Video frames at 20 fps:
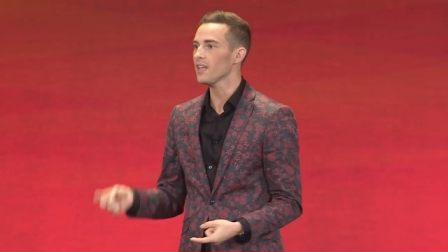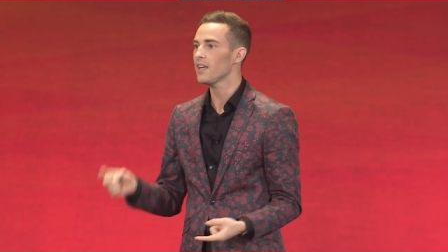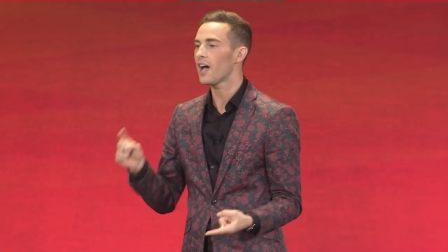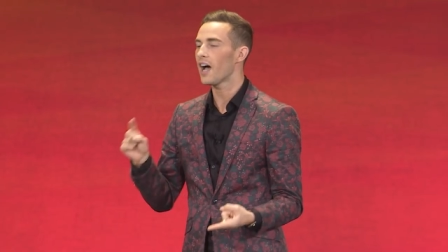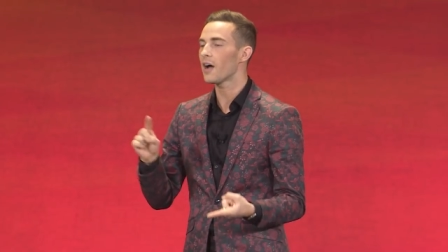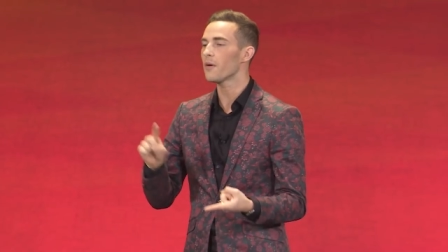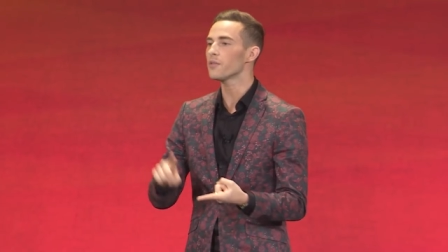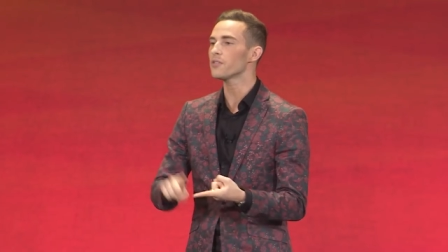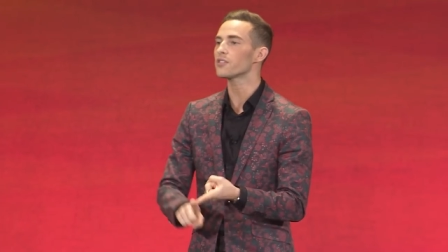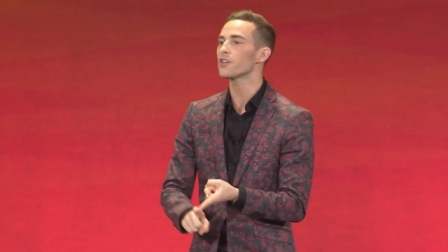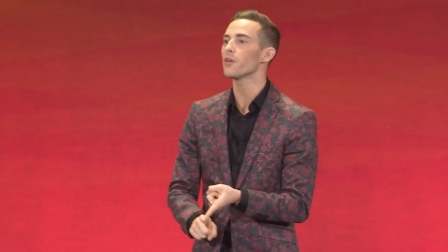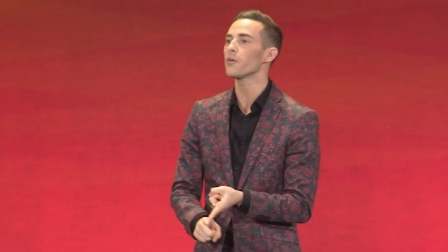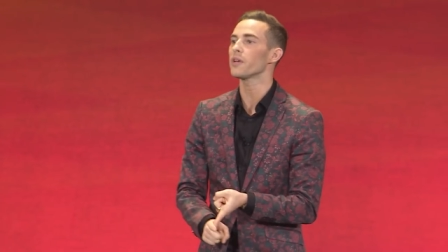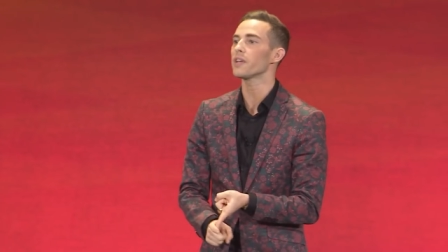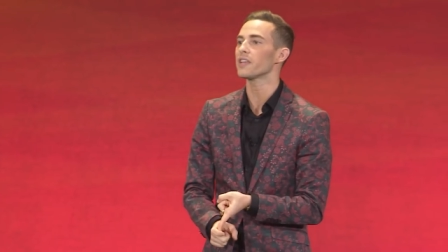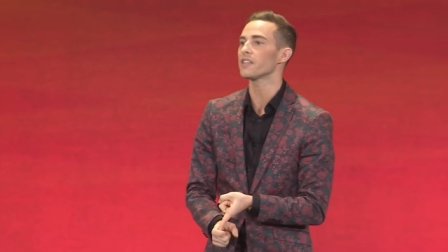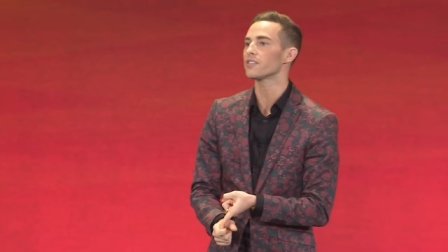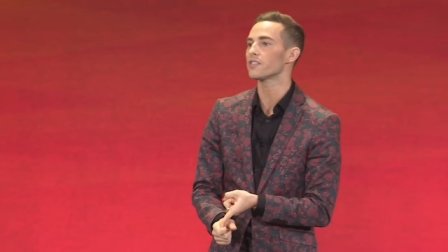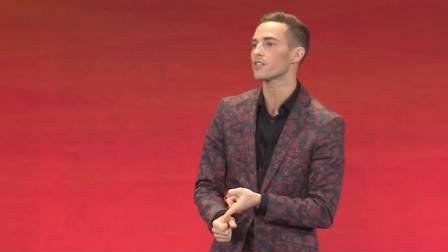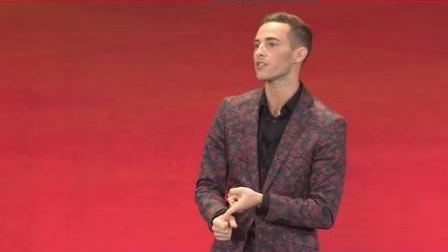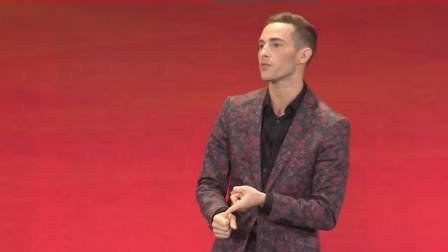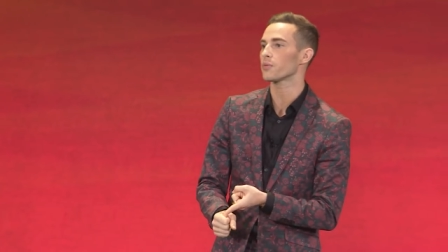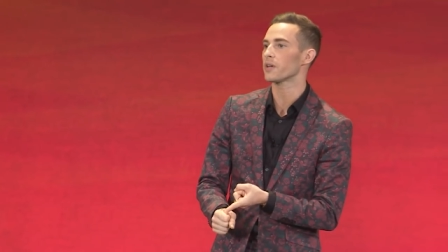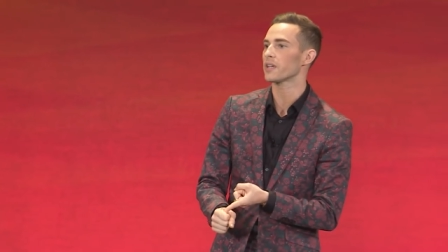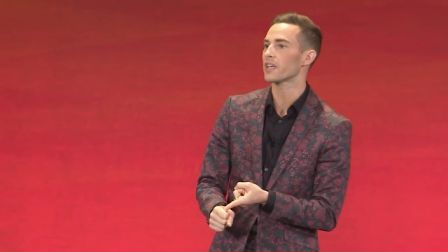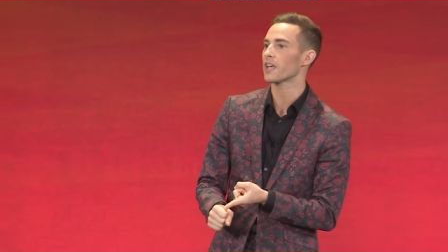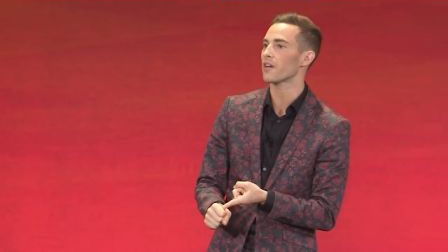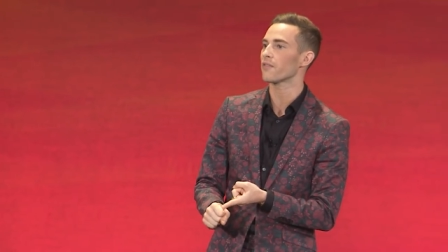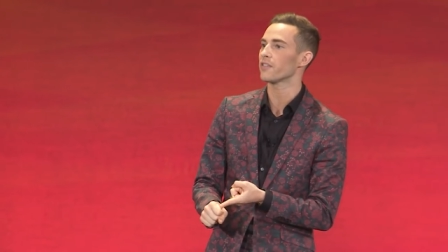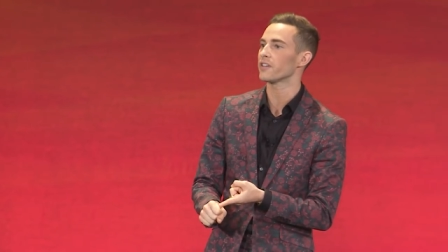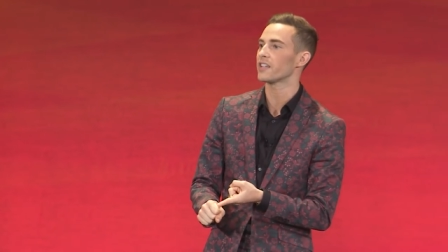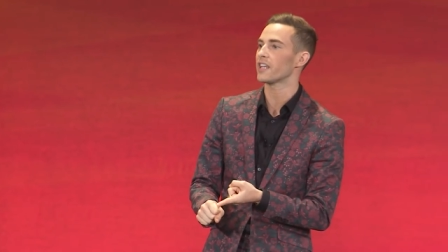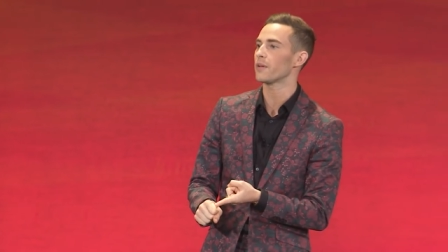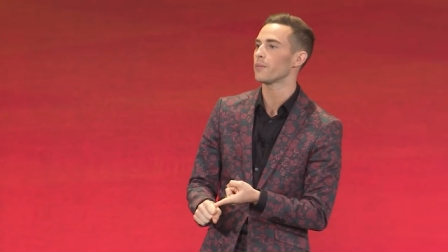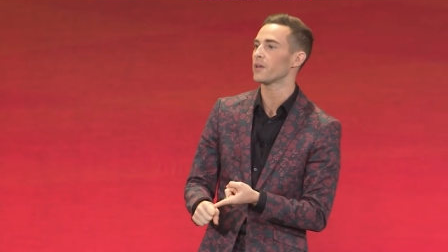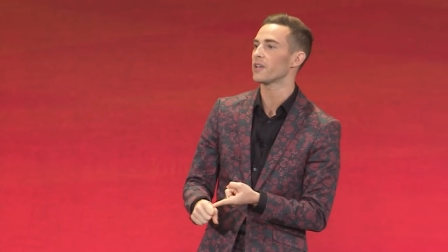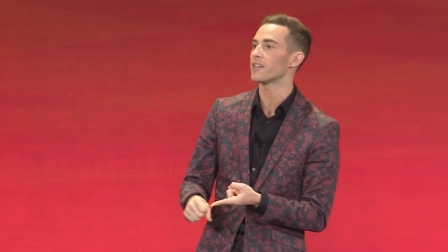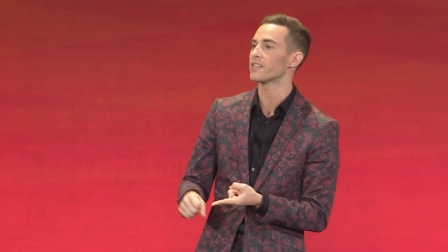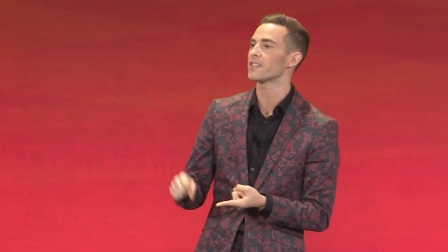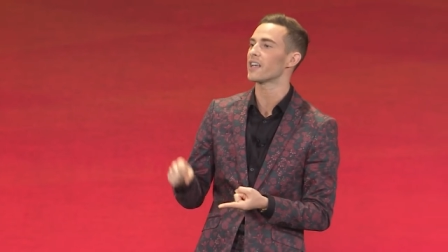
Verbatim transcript: I was going into the rink every day because